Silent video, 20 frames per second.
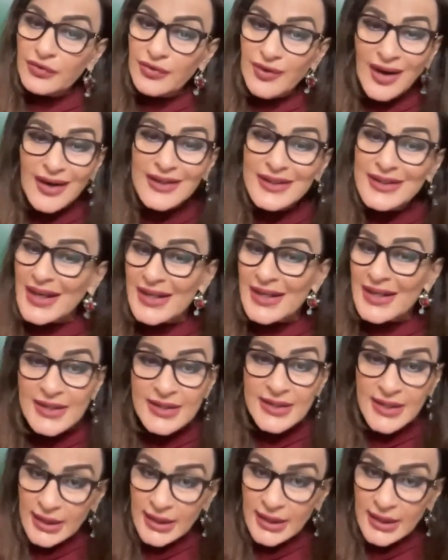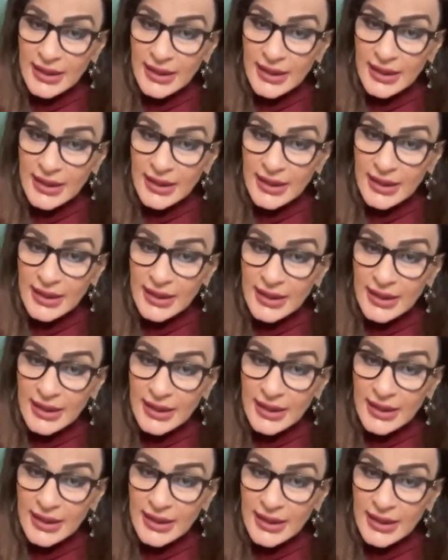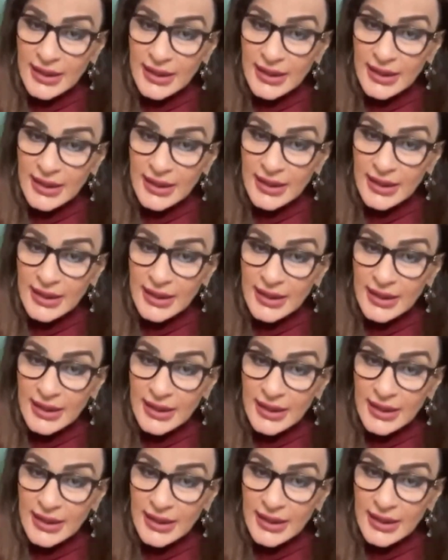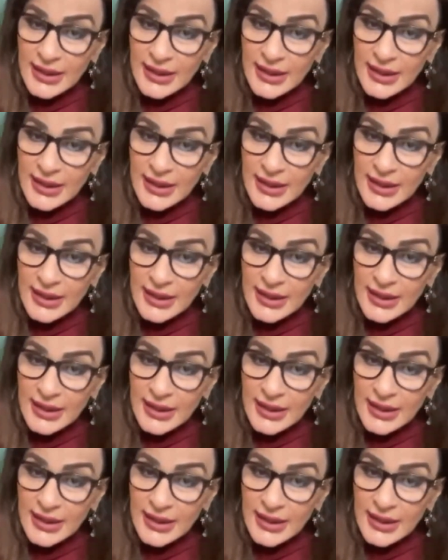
front and center of clean air